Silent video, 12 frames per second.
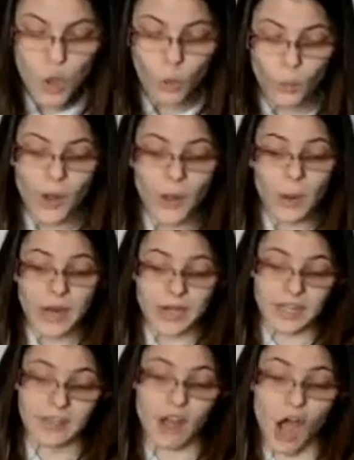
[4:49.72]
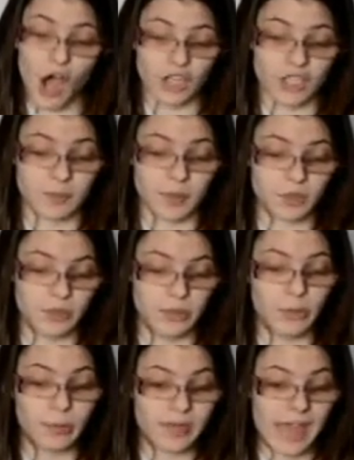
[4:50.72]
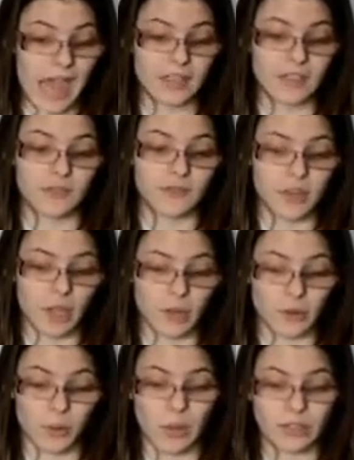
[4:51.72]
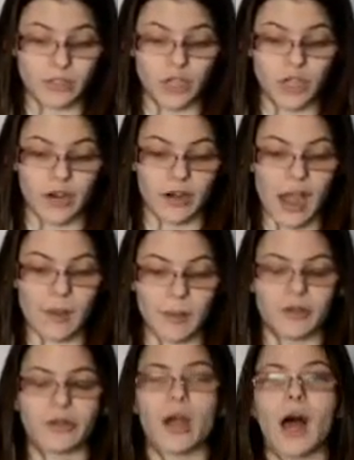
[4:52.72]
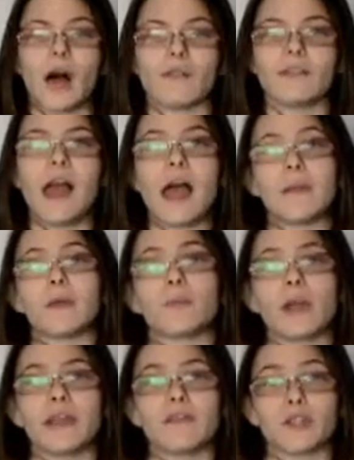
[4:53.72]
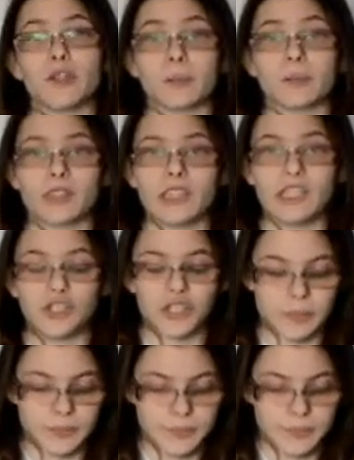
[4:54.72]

While waiting in the hospital, you will be asked to fill out a questionnaire about your health and then wait for your procedure.